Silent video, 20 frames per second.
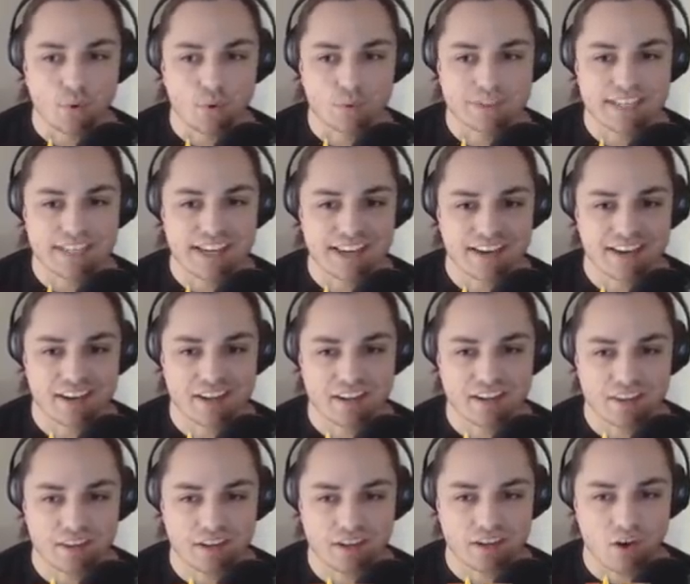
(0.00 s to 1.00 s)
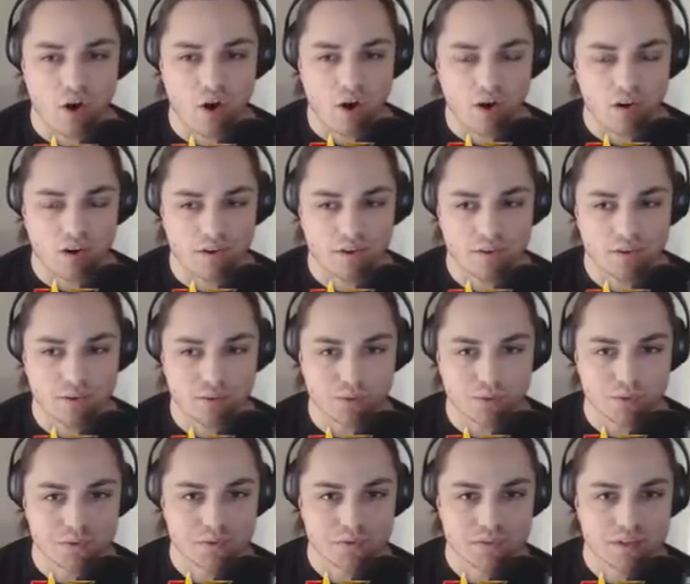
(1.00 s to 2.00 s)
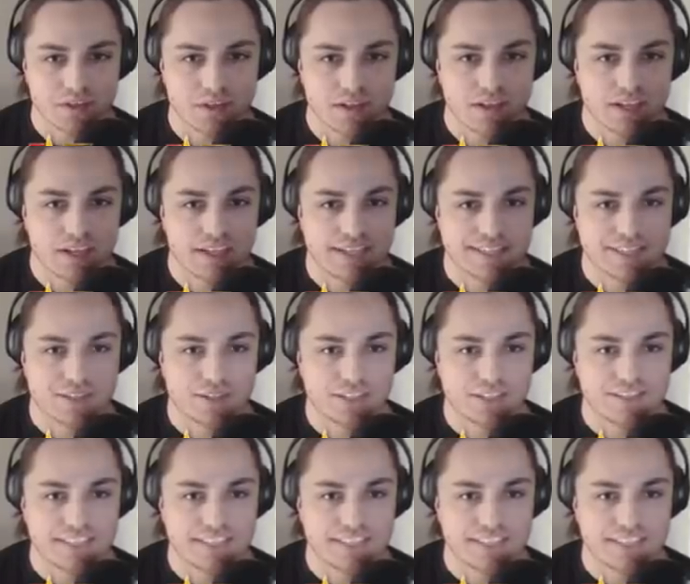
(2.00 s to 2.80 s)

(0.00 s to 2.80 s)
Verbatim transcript: We're taking on the Cardinals let's see